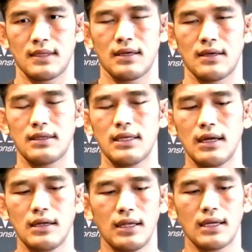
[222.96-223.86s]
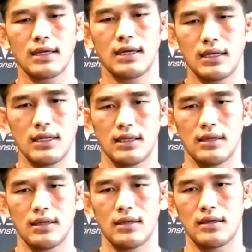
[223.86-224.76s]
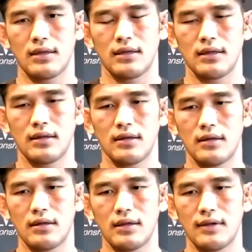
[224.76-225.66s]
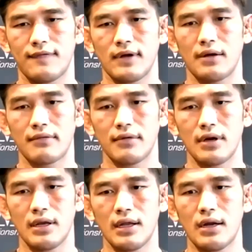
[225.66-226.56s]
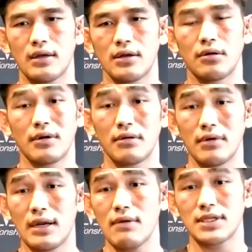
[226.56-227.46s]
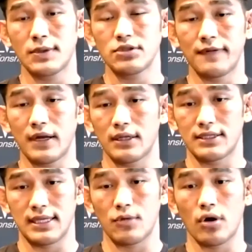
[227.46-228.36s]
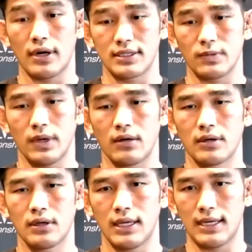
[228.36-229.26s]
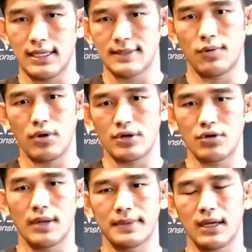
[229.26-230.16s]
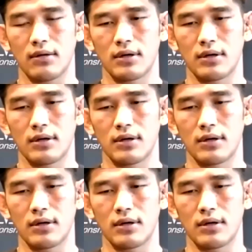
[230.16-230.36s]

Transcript: Yeah, like Reinier was supposed to fight on the same card as well, and his opponent dropped it out.